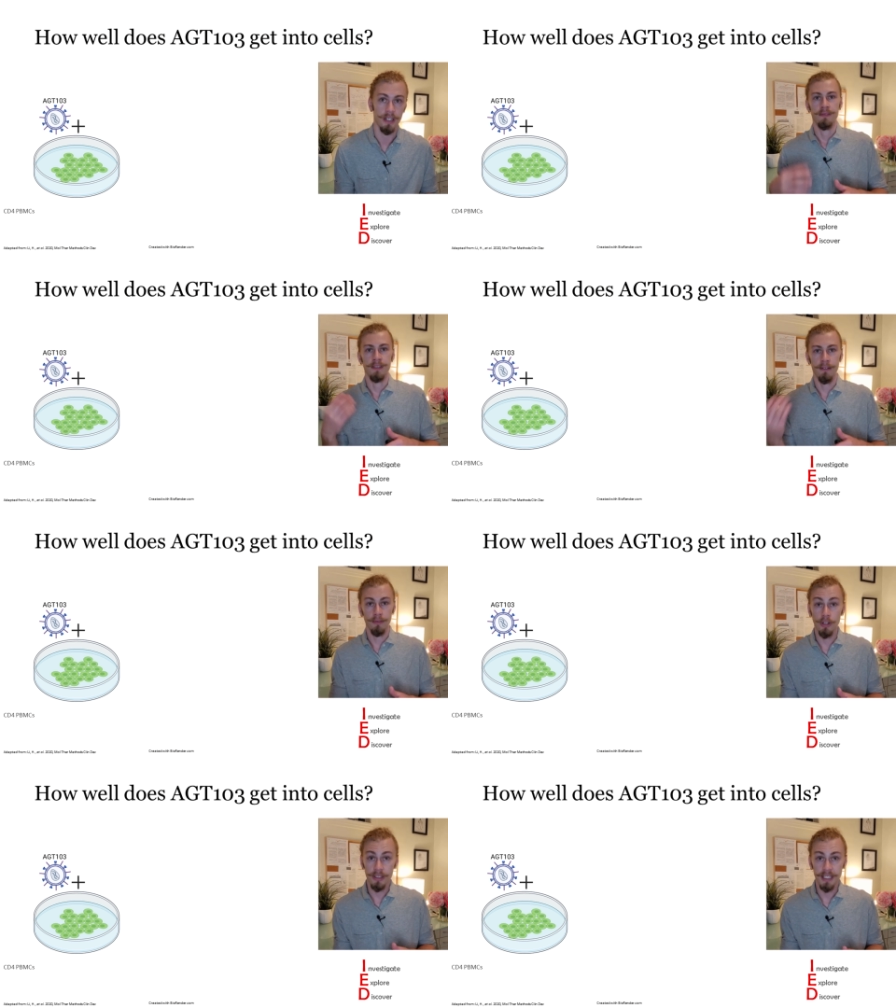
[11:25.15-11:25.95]
They
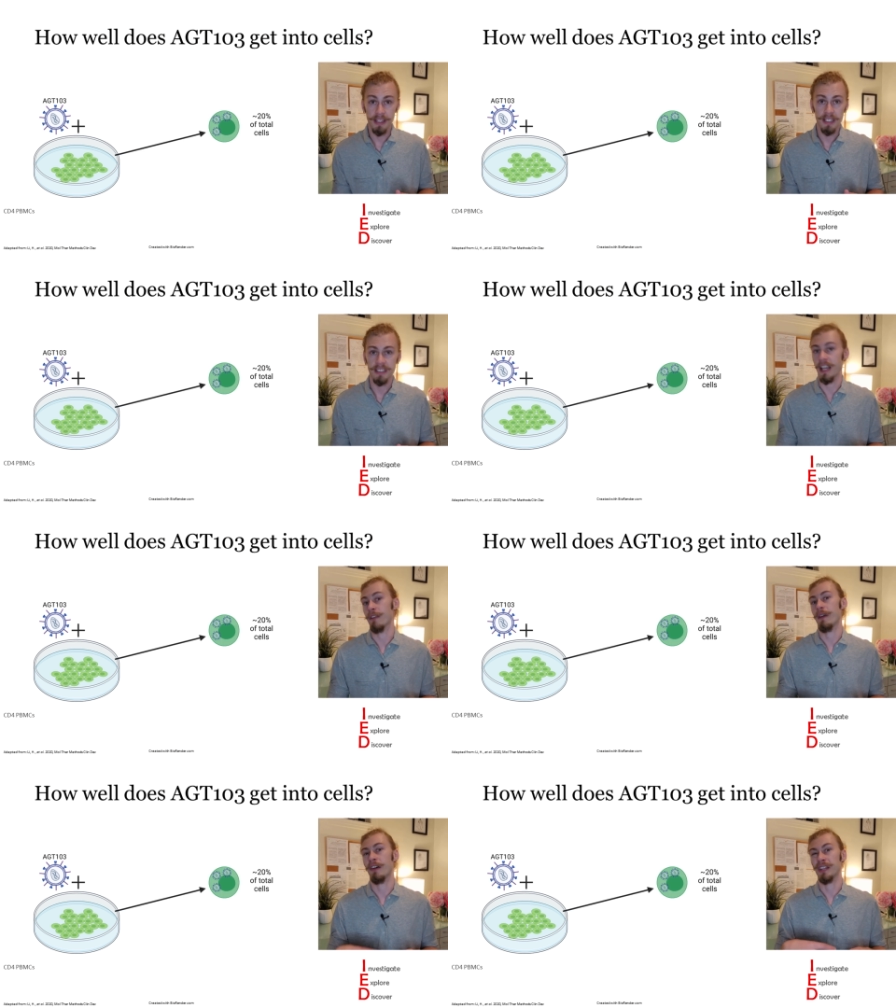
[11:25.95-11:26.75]
looked at this
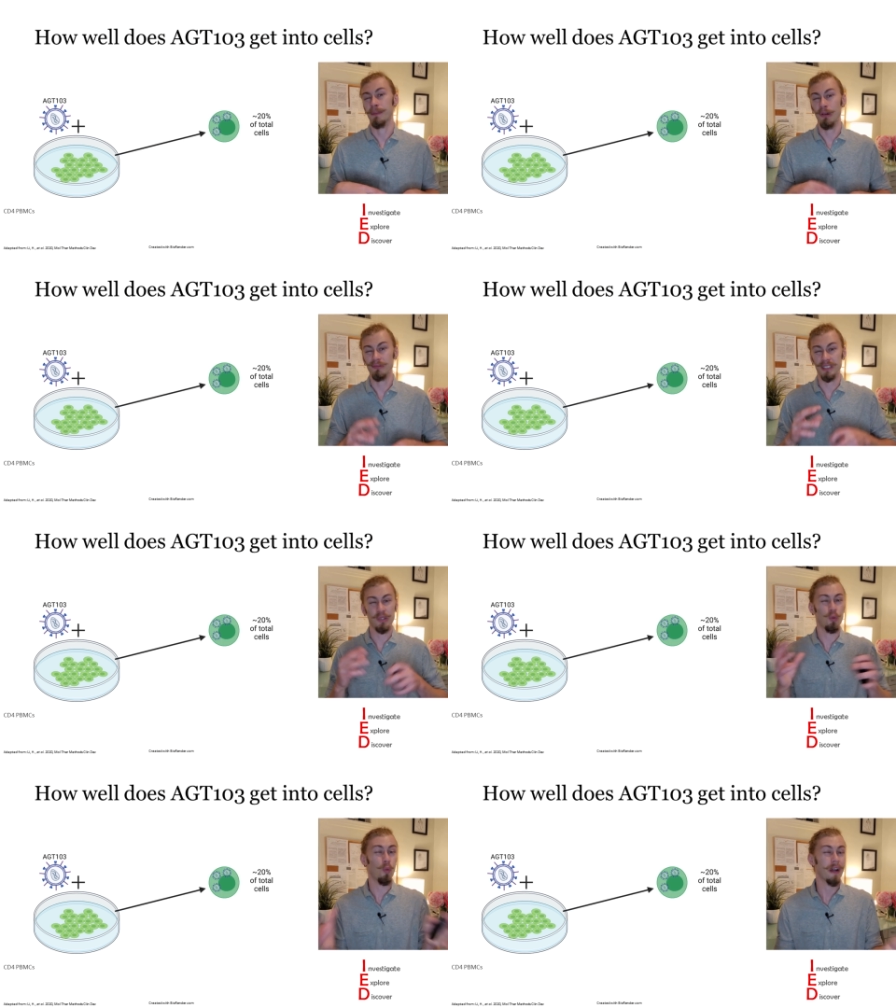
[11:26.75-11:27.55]
and found that about
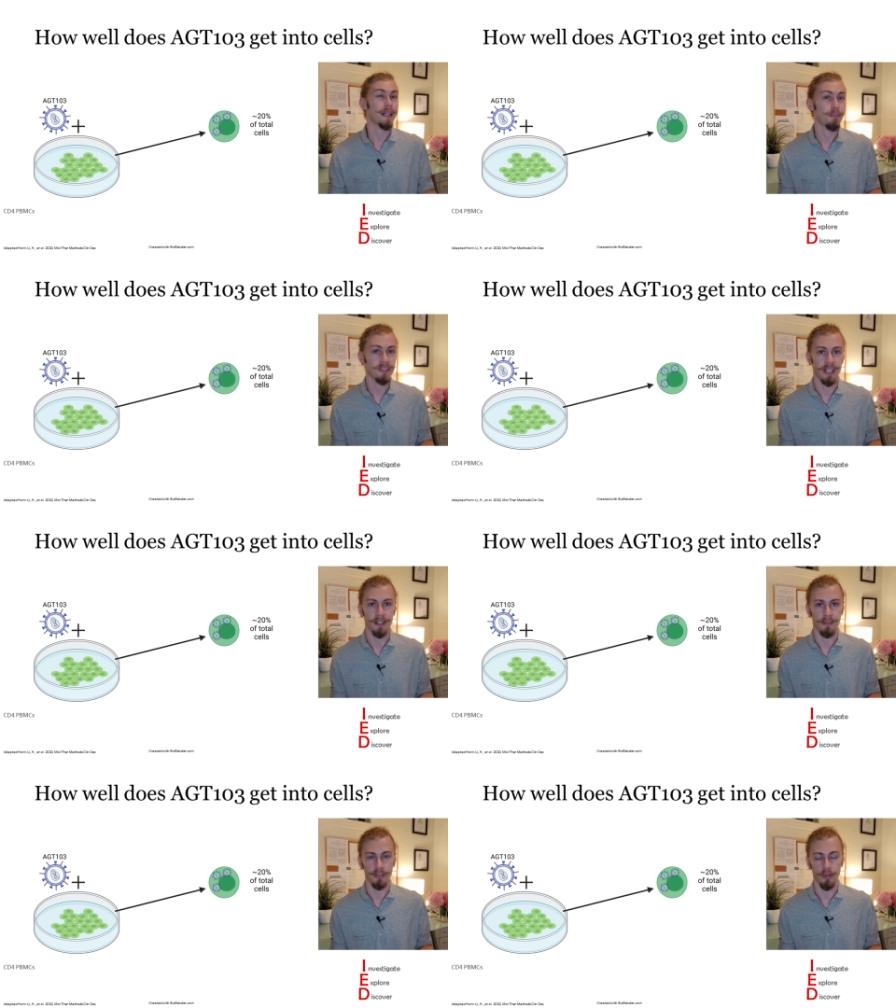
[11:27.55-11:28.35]
20%
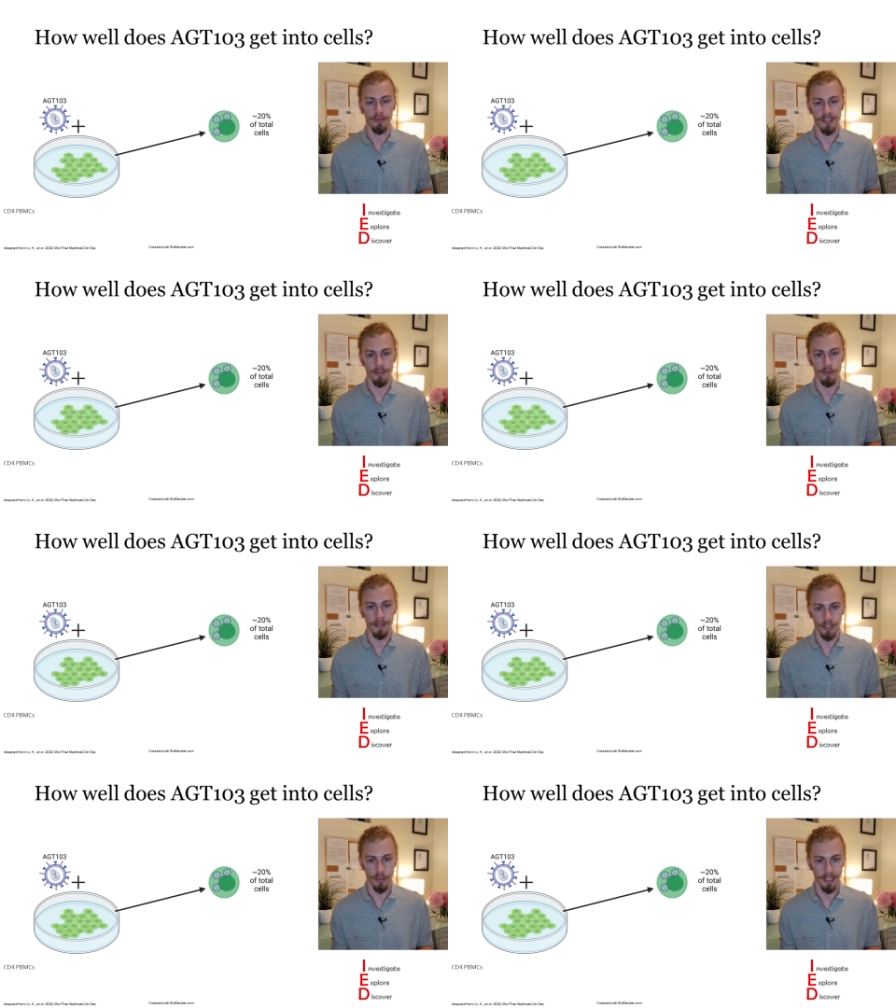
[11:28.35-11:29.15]
of their total cells were
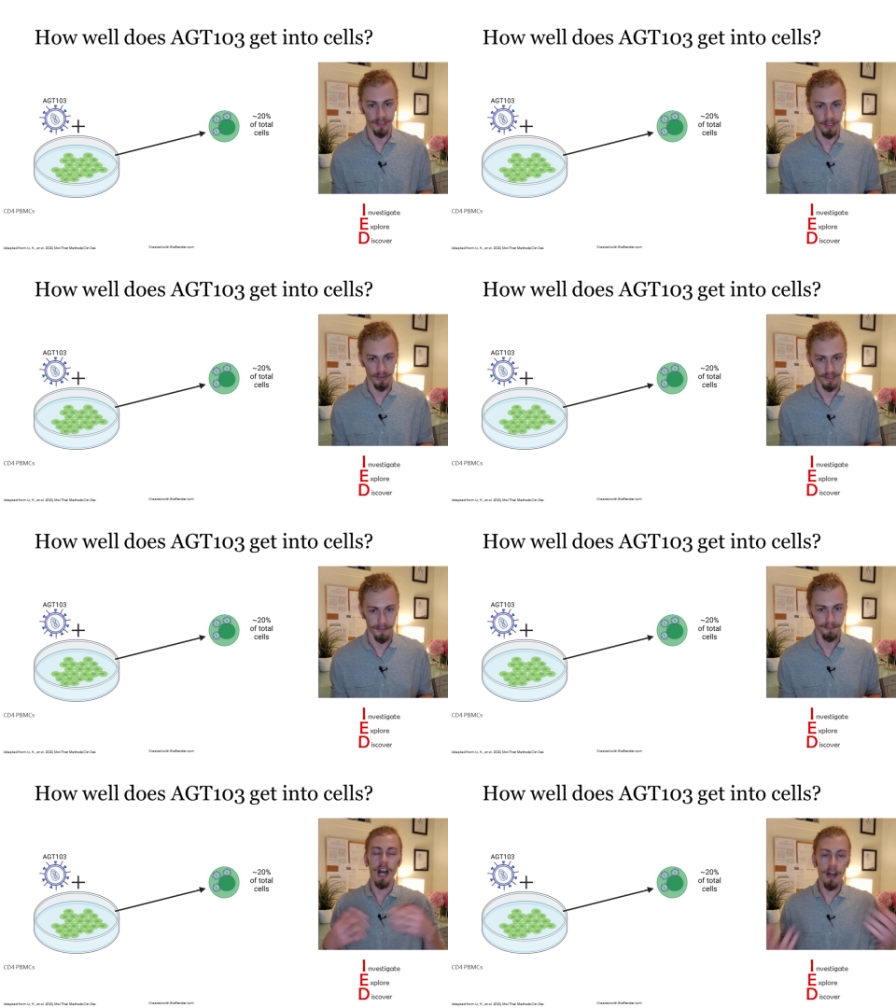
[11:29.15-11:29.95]
being transduced.
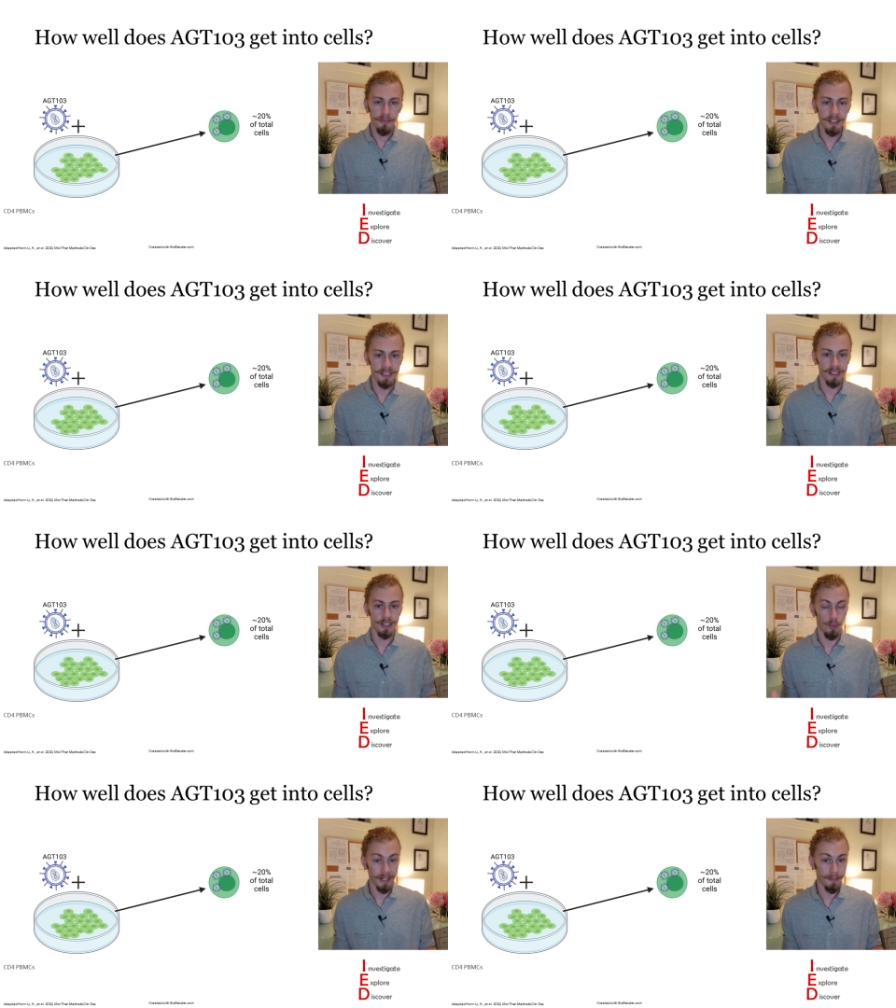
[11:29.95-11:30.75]
Of this
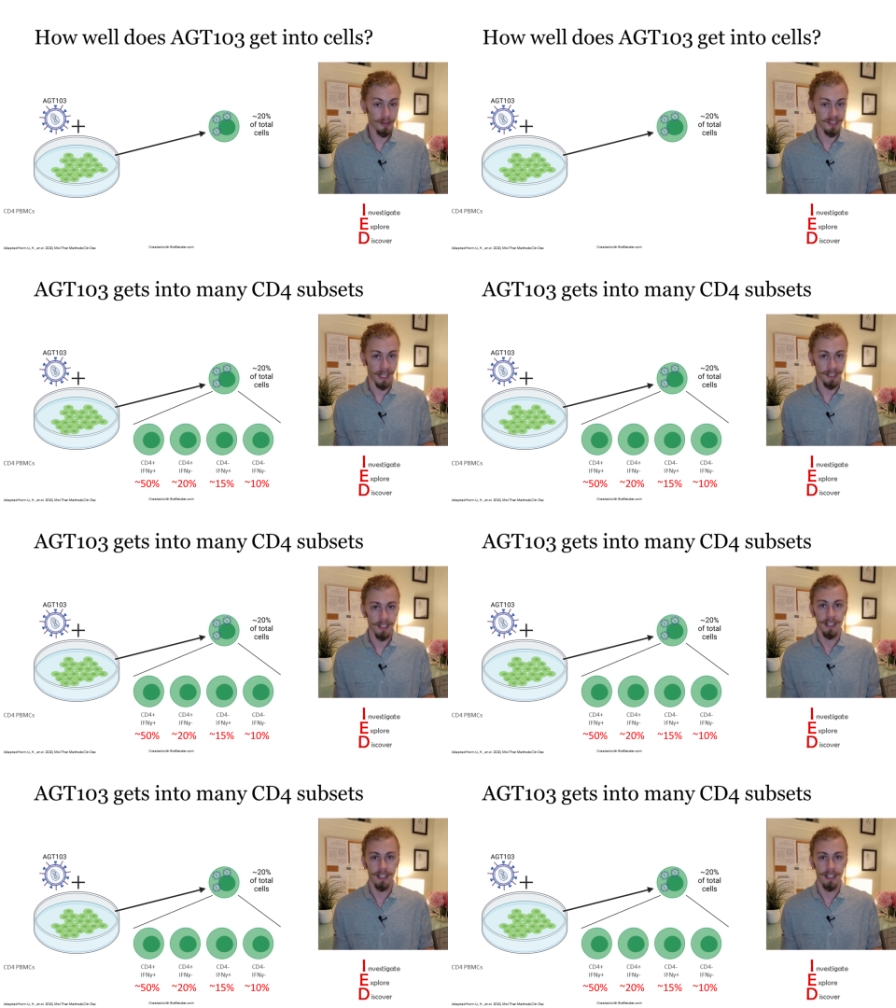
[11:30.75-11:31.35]
20%,